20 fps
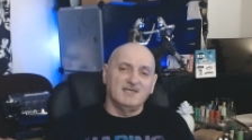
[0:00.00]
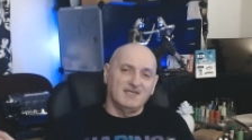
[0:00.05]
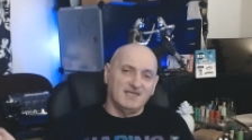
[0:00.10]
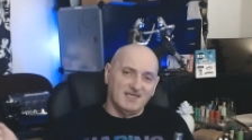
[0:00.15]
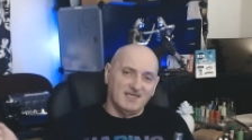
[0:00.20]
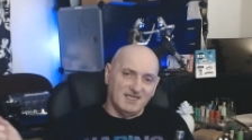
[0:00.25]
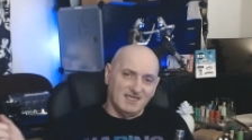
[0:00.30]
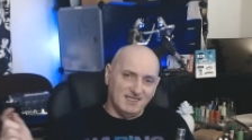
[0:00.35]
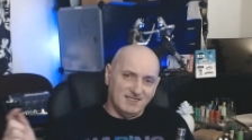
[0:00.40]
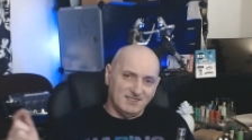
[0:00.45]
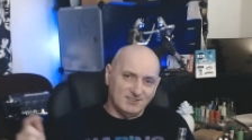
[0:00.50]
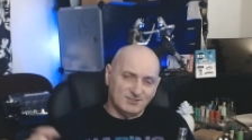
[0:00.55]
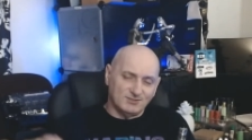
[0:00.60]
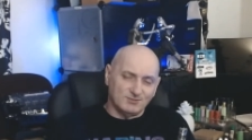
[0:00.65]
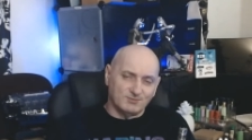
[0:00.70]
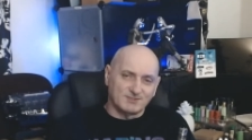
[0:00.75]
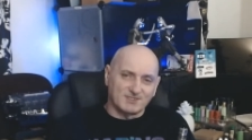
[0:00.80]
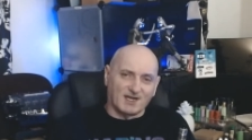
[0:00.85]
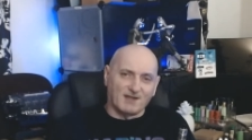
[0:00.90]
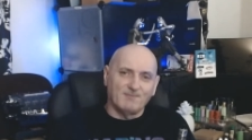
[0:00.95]
hit the
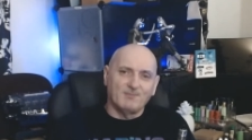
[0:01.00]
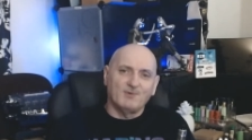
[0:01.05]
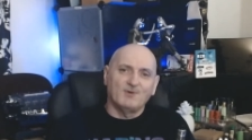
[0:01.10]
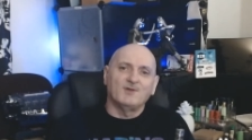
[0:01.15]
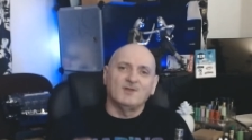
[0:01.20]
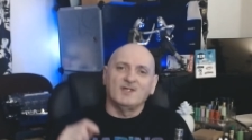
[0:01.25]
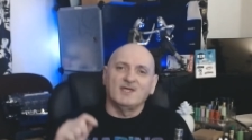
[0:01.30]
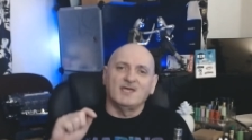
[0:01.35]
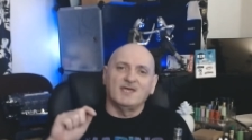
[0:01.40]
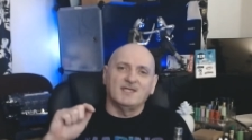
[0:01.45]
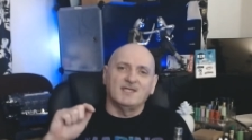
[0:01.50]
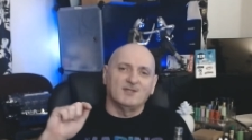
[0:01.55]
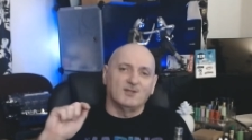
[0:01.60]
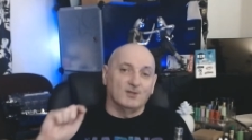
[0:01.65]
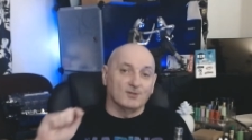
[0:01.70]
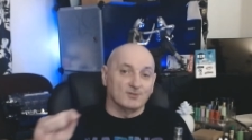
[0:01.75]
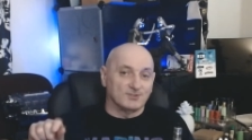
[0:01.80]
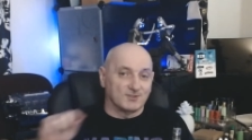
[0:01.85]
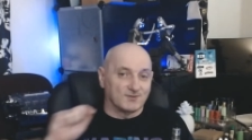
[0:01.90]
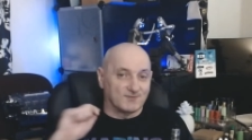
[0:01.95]
subscribe button, hit the
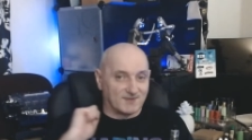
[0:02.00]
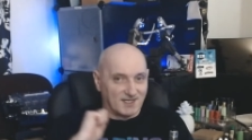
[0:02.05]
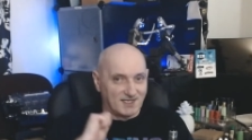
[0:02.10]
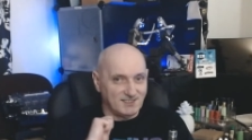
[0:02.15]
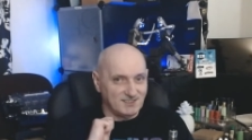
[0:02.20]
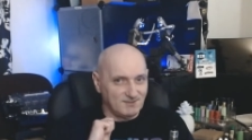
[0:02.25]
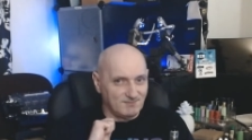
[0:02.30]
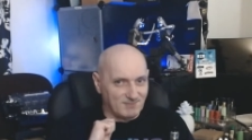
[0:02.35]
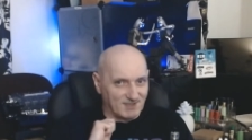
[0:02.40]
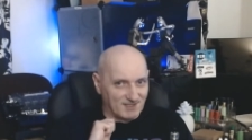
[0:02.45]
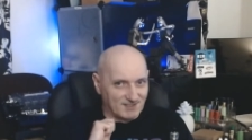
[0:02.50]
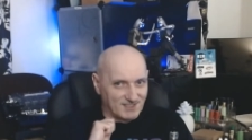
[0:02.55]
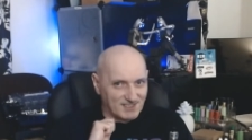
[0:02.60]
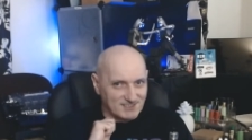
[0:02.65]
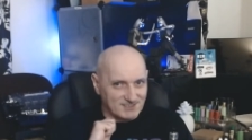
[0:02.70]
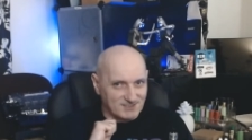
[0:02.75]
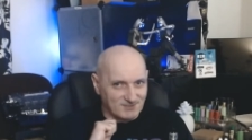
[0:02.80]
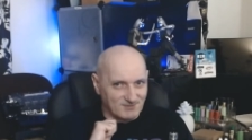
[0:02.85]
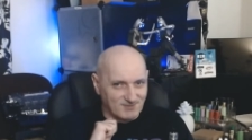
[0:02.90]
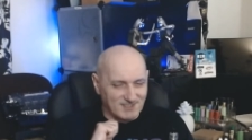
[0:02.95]
notification bell
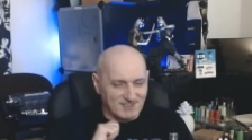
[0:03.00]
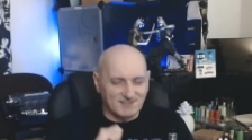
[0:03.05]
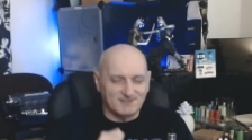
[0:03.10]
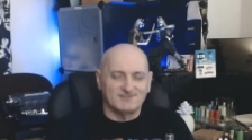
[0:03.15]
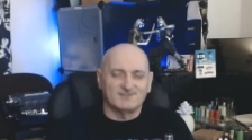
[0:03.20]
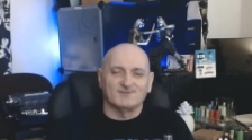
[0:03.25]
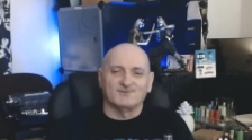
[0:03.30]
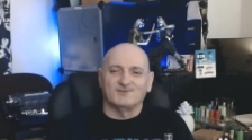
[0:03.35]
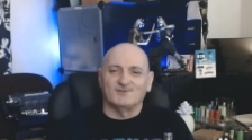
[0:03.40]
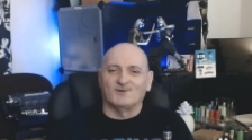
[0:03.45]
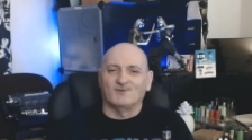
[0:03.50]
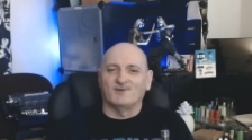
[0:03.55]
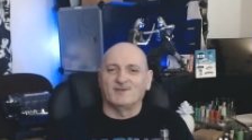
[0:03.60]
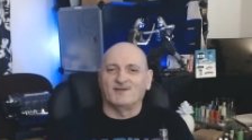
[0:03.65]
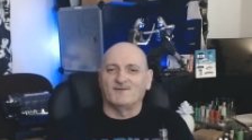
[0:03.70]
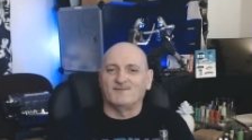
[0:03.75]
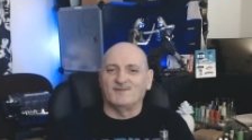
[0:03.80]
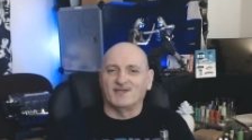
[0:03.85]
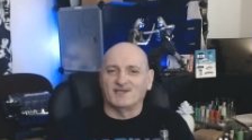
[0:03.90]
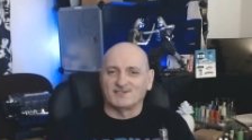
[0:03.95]
next to it so you know when
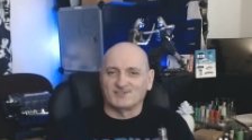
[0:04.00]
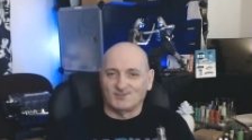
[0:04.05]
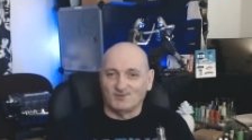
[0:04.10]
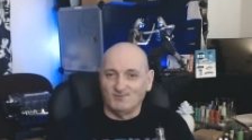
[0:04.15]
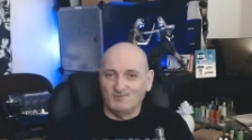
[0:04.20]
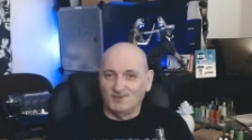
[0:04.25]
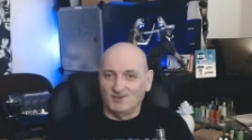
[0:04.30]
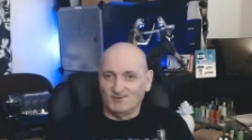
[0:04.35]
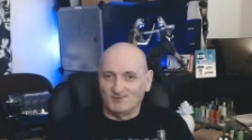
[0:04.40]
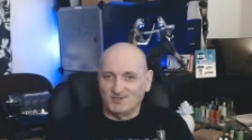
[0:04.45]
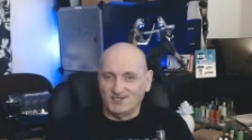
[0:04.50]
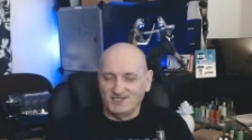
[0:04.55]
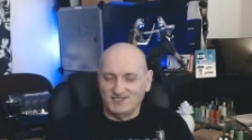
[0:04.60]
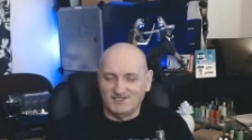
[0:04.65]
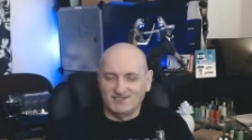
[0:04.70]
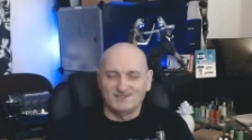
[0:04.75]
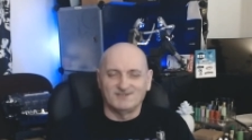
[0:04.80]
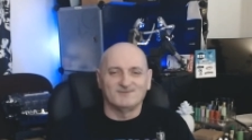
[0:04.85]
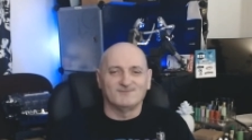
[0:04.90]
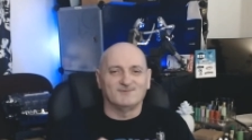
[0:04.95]
I'm next uploaded,
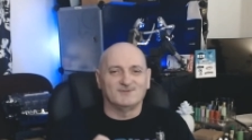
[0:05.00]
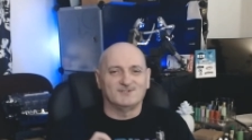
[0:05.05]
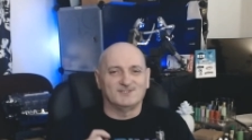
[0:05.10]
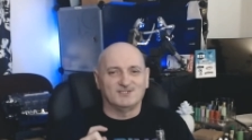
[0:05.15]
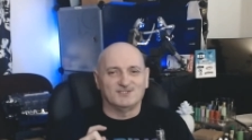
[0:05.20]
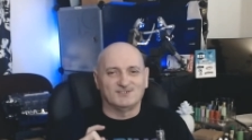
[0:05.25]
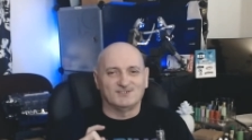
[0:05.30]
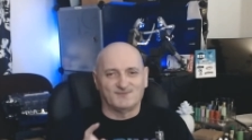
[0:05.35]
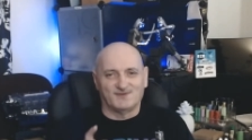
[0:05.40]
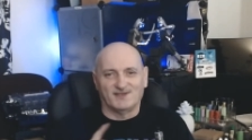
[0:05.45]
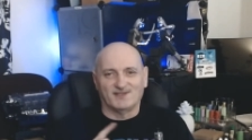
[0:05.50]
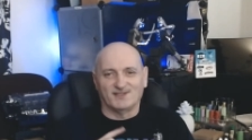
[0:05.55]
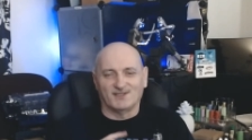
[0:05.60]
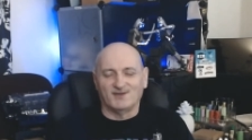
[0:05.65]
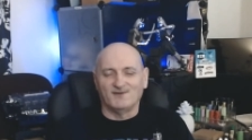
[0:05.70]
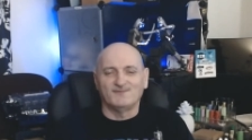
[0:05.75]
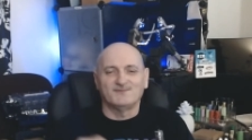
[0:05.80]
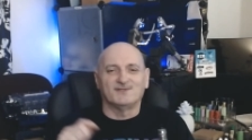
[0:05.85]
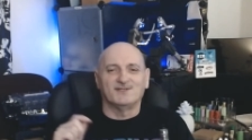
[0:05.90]
which is fairly often